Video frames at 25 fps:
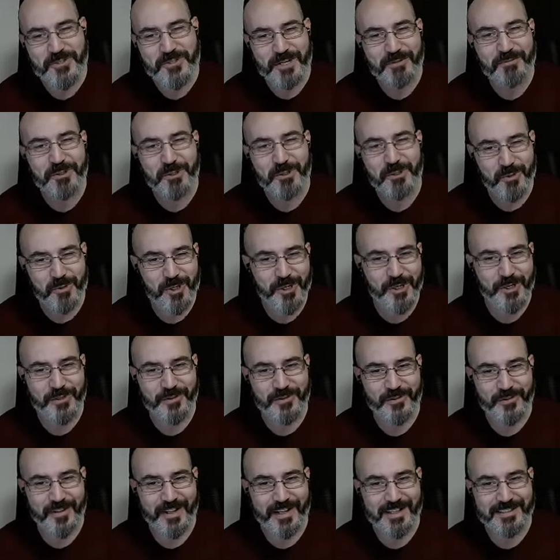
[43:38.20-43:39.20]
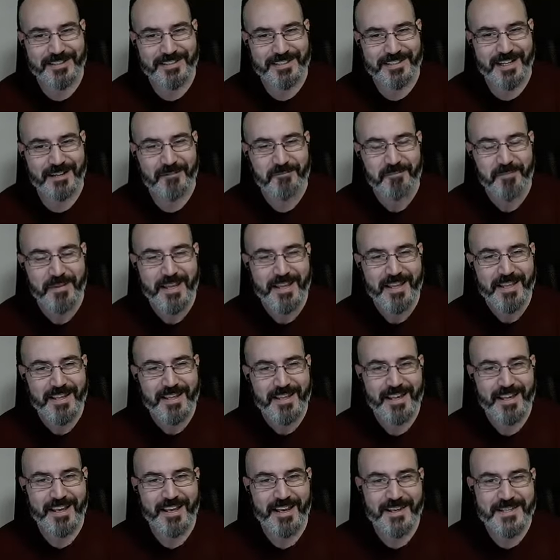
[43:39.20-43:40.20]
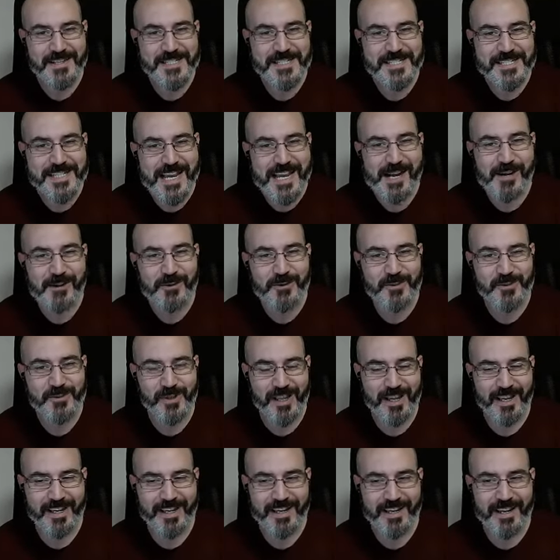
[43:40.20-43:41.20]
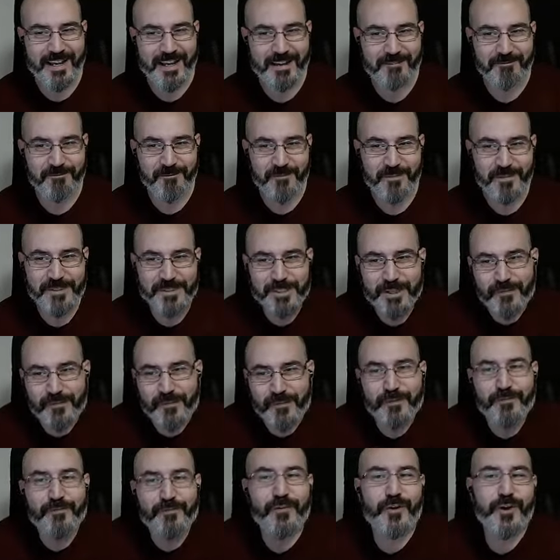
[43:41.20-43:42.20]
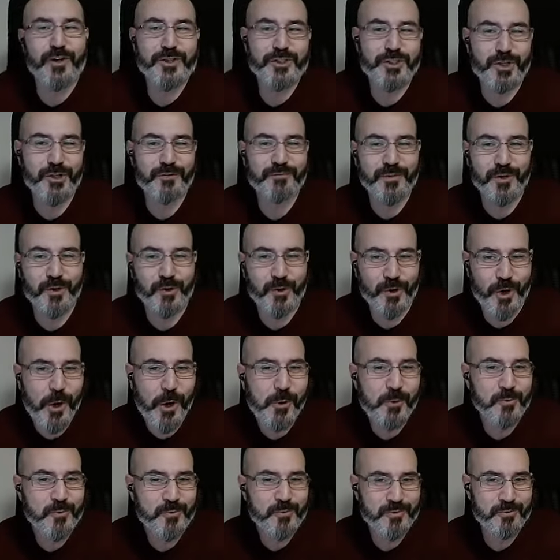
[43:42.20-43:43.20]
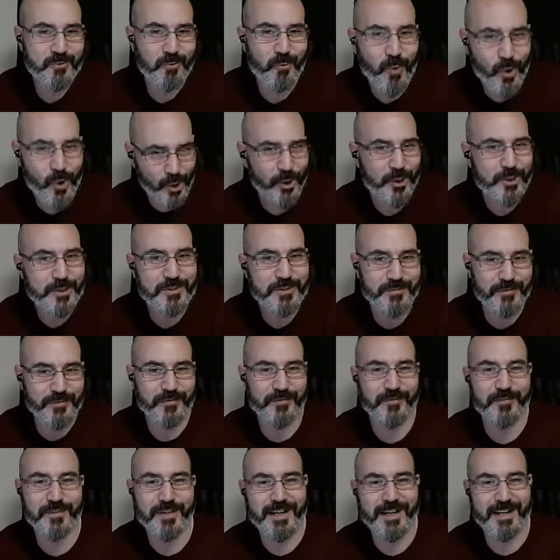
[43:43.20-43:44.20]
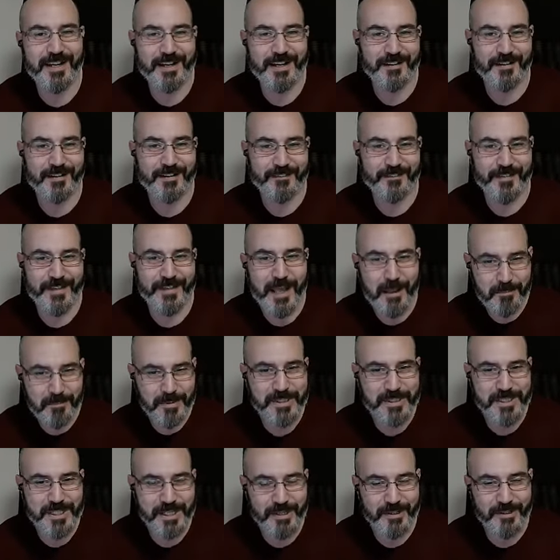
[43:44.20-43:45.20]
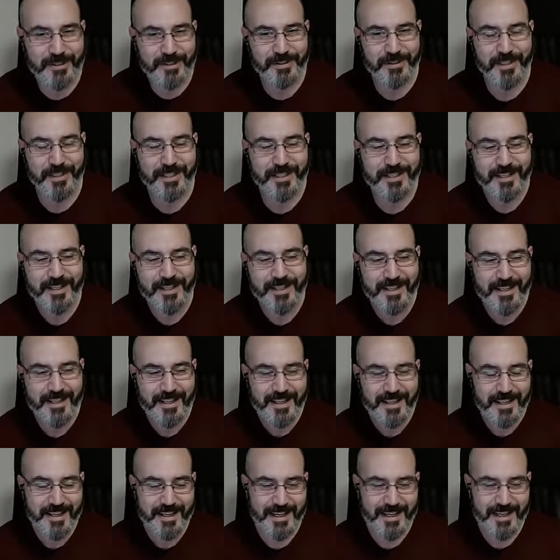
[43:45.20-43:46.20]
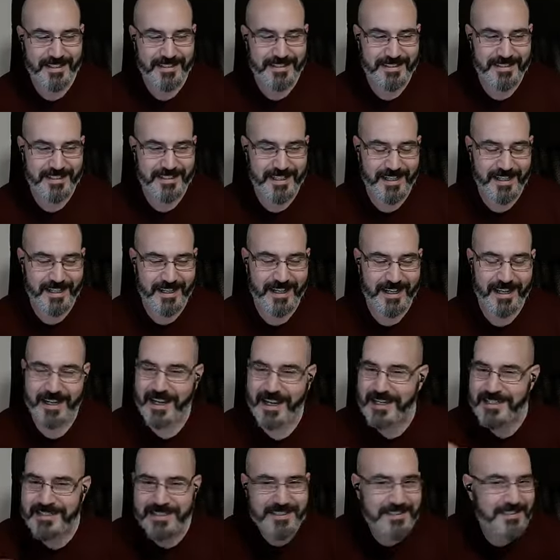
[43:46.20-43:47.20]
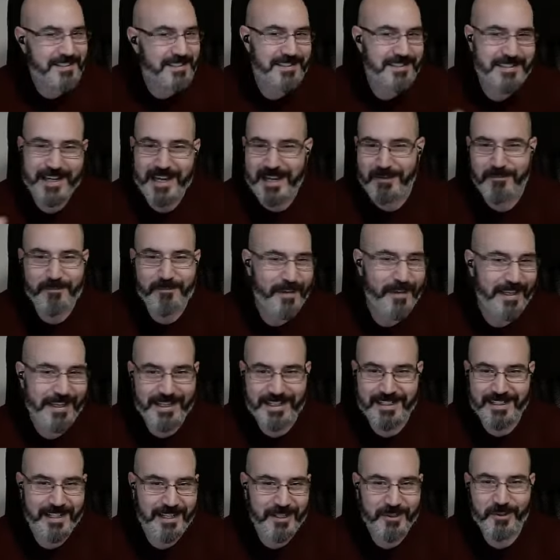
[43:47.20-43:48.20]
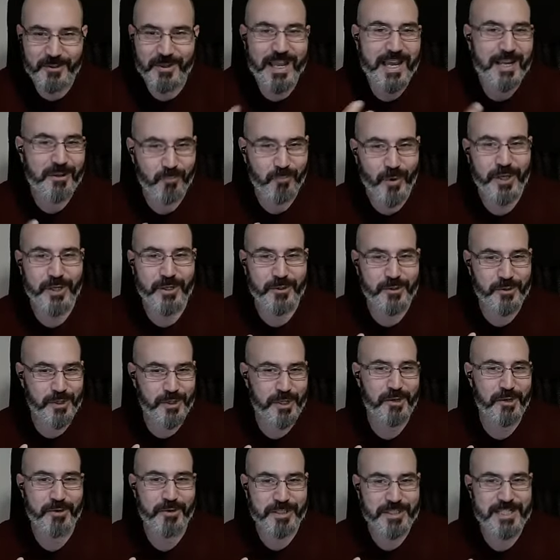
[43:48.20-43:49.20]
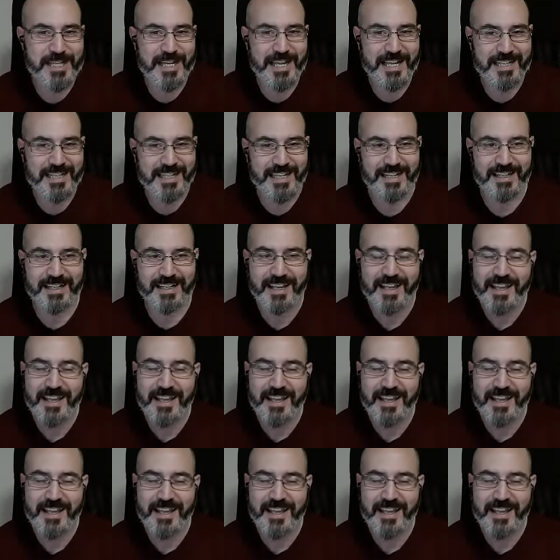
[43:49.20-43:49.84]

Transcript: some of the words that sound like a different version of your own word for that particular thing. And I guess it's the same feeling that you get when you hear Italian.